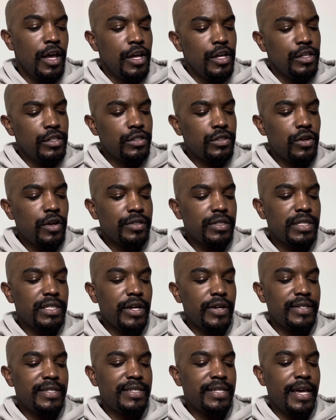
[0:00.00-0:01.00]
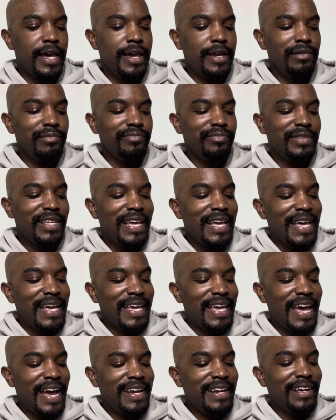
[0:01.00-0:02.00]
sources are saying
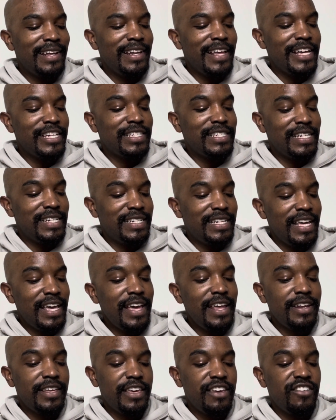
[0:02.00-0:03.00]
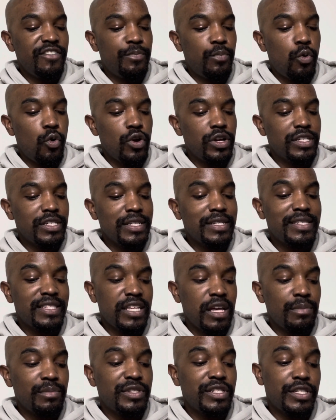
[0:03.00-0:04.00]
Kandi allegedly did give Porsha
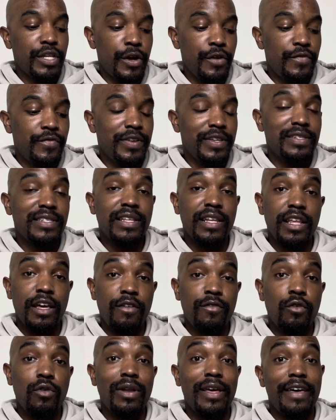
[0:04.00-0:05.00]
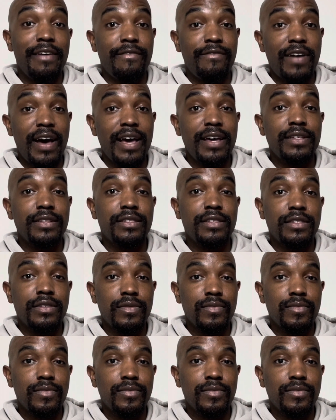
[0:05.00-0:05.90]
some surface level advice.